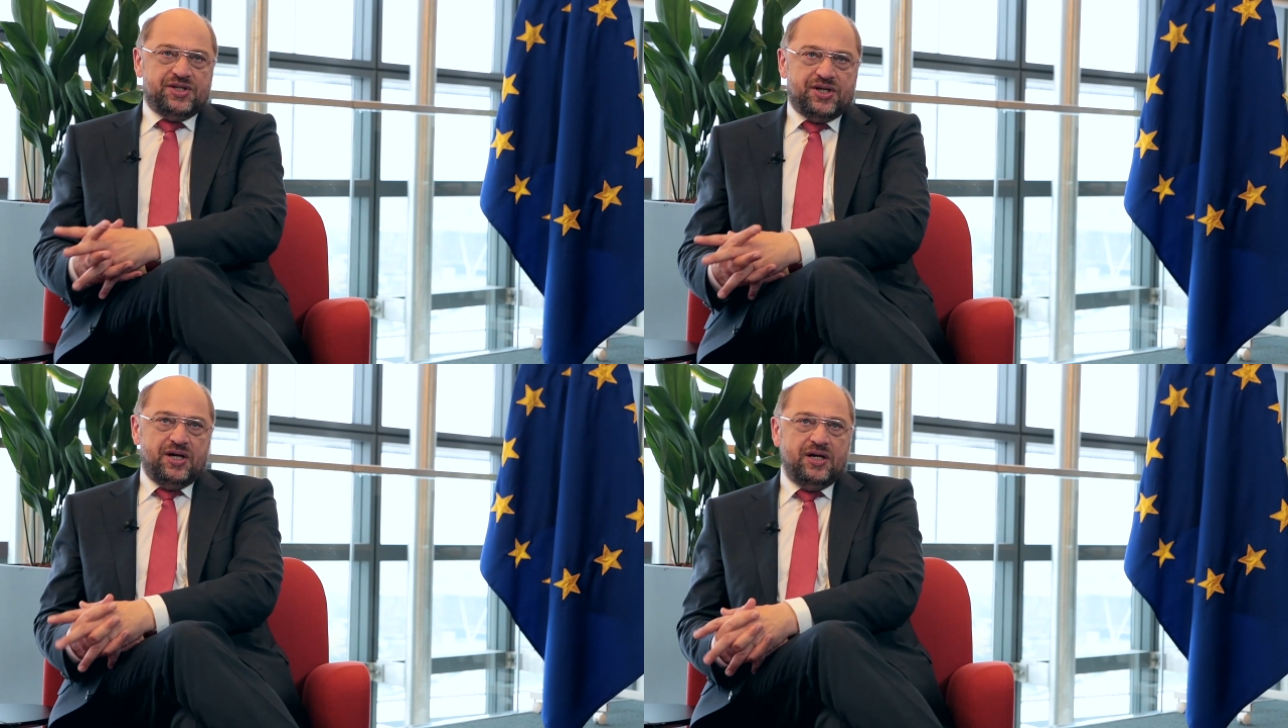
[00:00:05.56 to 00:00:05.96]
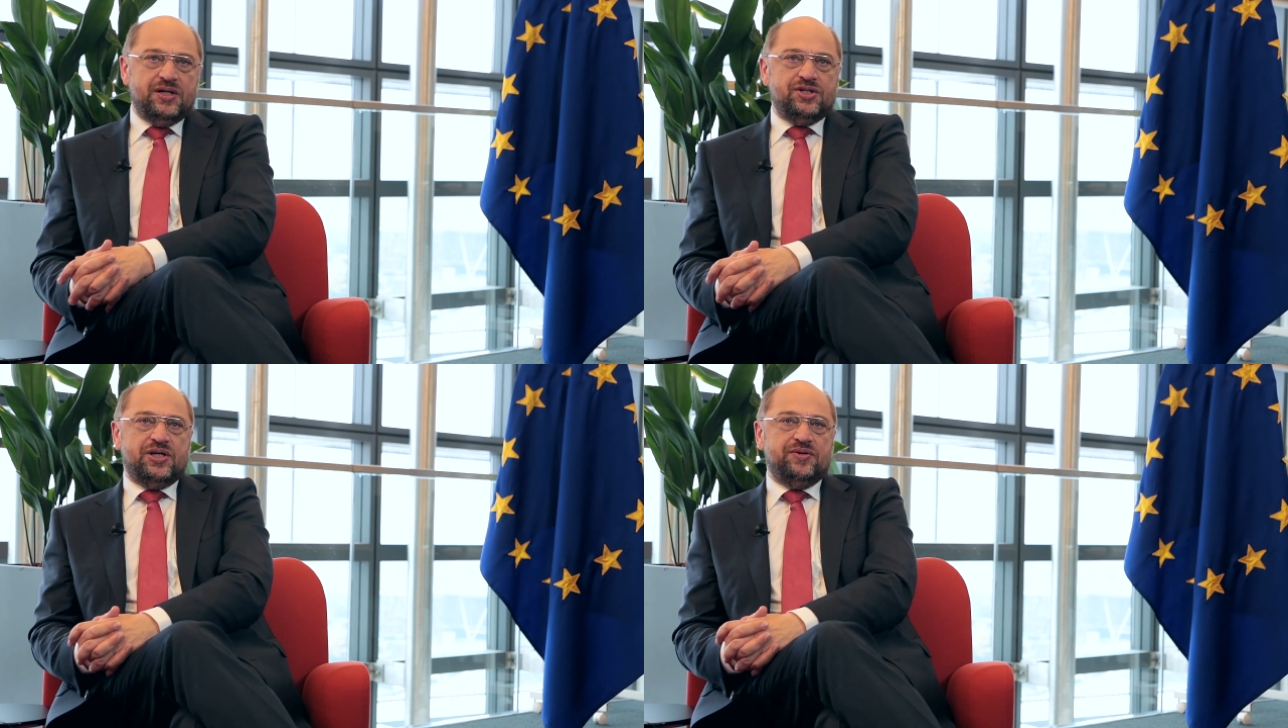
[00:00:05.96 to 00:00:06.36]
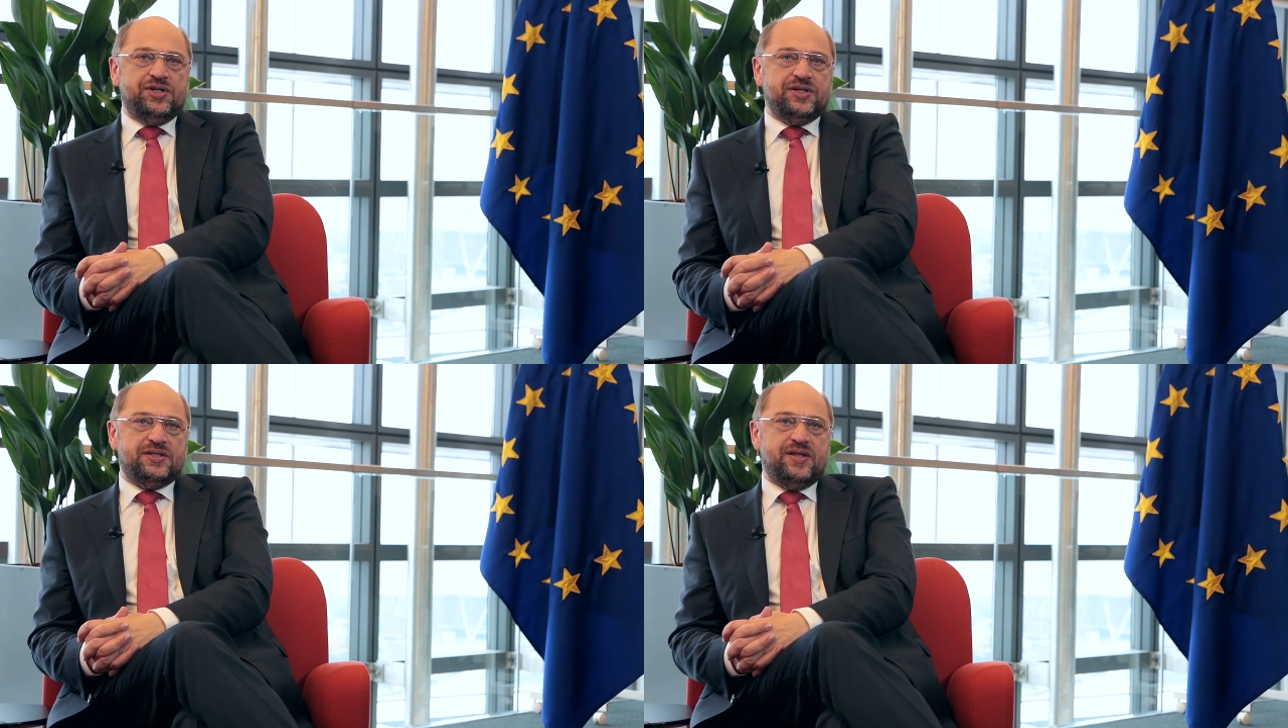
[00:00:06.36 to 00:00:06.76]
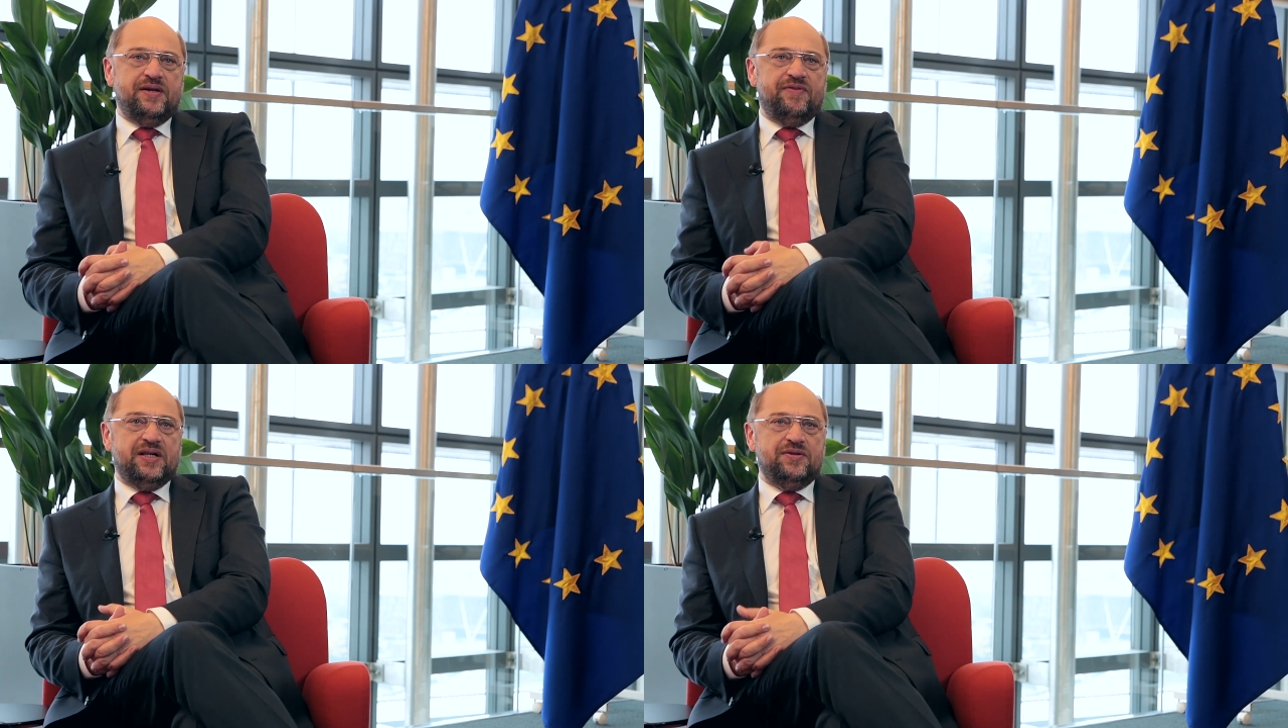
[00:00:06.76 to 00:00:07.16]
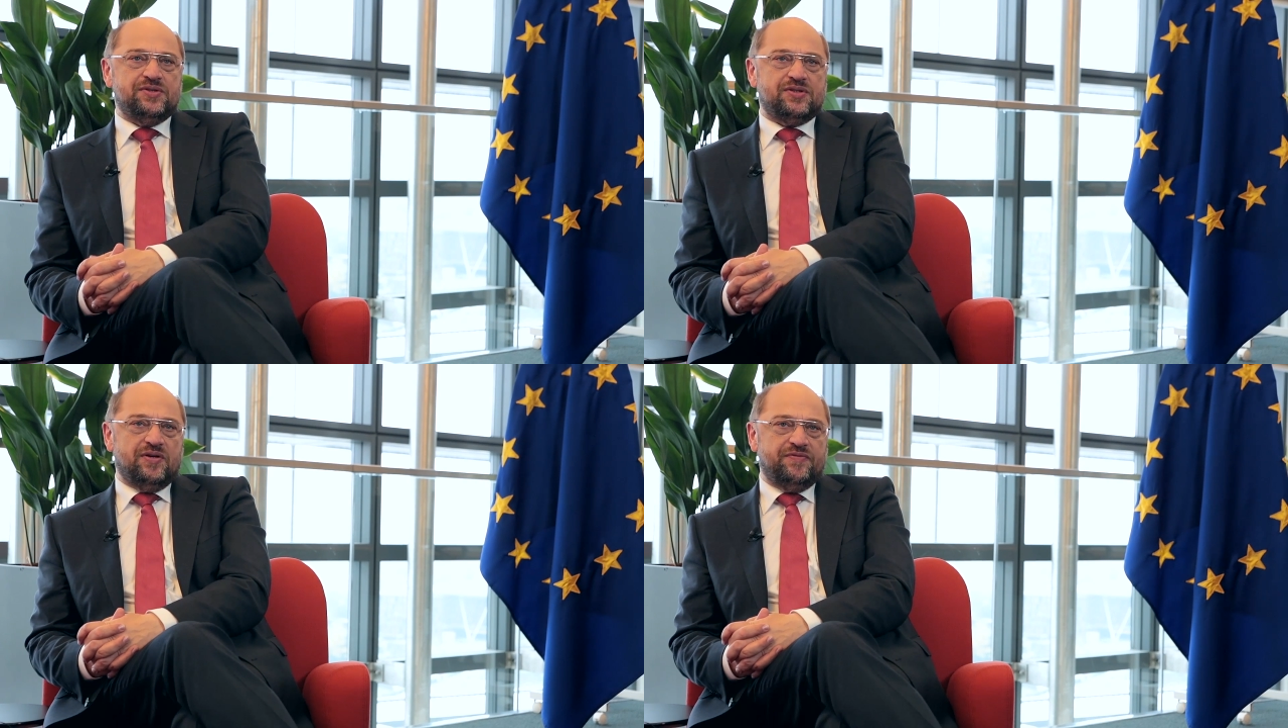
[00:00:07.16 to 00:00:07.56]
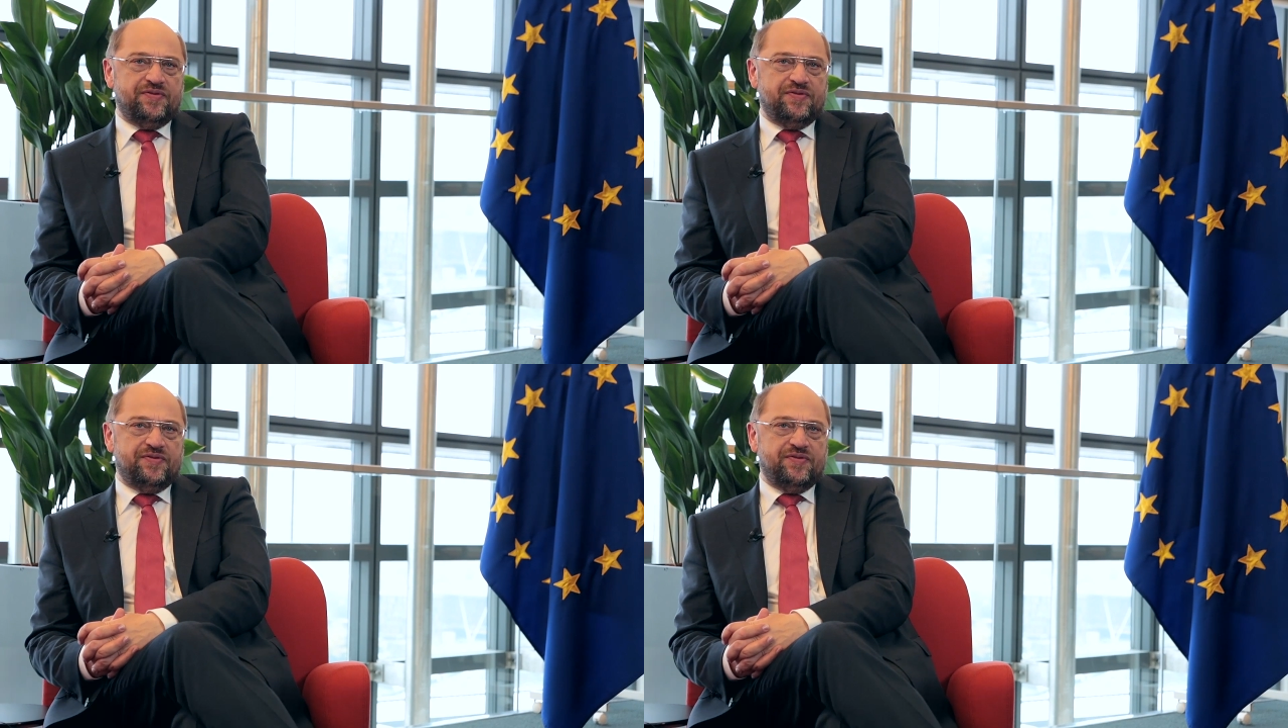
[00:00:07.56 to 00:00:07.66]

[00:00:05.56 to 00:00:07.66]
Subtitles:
which cherishes the values of